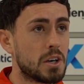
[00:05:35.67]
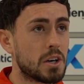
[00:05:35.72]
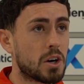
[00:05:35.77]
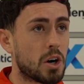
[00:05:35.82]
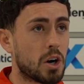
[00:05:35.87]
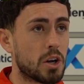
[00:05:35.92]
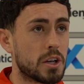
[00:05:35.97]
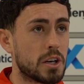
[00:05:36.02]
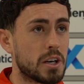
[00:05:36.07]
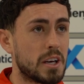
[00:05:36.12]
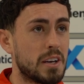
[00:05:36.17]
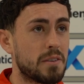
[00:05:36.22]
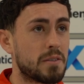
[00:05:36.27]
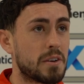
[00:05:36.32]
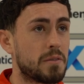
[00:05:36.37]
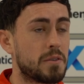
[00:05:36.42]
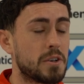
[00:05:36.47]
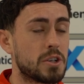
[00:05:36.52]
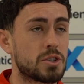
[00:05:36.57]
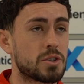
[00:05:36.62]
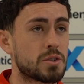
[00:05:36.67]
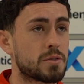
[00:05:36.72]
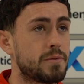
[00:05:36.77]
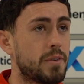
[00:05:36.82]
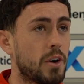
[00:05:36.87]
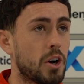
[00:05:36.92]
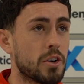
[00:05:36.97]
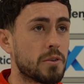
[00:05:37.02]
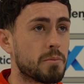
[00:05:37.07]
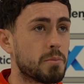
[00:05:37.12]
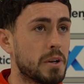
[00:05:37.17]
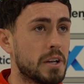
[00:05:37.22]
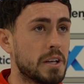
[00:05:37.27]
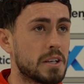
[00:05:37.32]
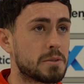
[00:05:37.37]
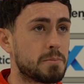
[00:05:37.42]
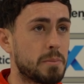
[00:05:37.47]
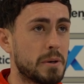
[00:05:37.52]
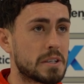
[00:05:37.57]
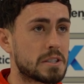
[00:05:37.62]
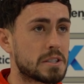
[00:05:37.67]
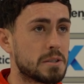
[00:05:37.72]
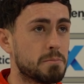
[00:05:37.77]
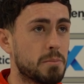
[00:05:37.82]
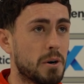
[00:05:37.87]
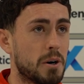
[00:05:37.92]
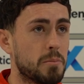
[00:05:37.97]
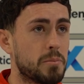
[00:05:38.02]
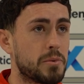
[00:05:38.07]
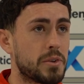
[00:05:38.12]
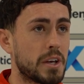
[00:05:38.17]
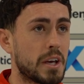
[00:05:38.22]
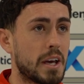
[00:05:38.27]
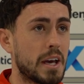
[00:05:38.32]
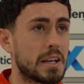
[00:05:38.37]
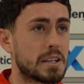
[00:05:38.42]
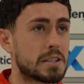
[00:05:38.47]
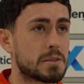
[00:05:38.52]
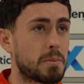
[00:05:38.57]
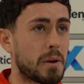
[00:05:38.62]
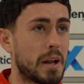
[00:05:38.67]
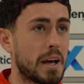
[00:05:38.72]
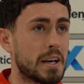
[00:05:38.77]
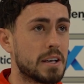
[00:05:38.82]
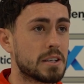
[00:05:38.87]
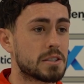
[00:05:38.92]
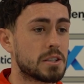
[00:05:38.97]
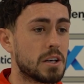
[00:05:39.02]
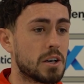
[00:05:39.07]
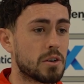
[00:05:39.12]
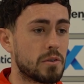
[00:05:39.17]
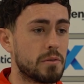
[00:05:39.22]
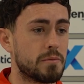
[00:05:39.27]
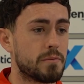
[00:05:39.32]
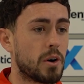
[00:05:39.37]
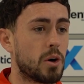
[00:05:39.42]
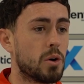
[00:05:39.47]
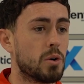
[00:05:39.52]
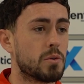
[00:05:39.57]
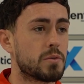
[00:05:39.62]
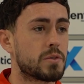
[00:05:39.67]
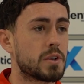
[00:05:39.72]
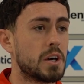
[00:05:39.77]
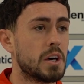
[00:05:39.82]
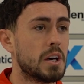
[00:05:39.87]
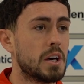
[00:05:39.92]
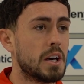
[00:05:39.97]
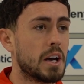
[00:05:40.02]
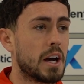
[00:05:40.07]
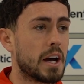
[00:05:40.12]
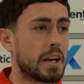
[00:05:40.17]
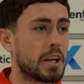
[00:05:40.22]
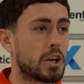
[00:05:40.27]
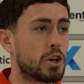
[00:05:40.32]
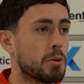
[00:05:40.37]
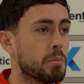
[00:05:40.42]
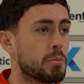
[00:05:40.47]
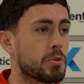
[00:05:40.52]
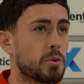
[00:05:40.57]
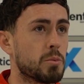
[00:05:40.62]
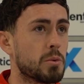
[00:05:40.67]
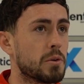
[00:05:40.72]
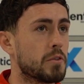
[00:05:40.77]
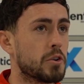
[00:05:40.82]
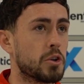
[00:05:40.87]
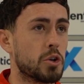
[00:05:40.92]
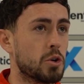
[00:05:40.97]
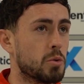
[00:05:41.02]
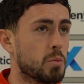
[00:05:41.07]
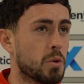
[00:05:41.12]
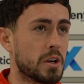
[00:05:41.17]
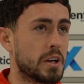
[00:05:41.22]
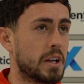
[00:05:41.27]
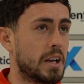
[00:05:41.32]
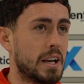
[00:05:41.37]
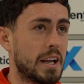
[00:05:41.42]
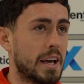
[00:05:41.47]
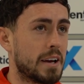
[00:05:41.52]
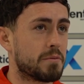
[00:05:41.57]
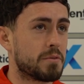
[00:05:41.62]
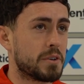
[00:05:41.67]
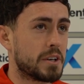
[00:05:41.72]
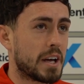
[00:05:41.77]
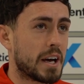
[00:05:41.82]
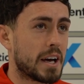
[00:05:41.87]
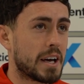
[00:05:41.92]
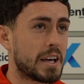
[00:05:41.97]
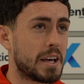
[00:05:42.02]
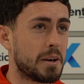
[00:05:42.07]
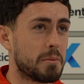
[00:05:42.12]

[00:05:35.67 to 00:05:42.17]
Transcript: Conor, even if it's just 5 minutes, bits and bobs, he gets players that are involved, and he comes up with a new one nearly every day.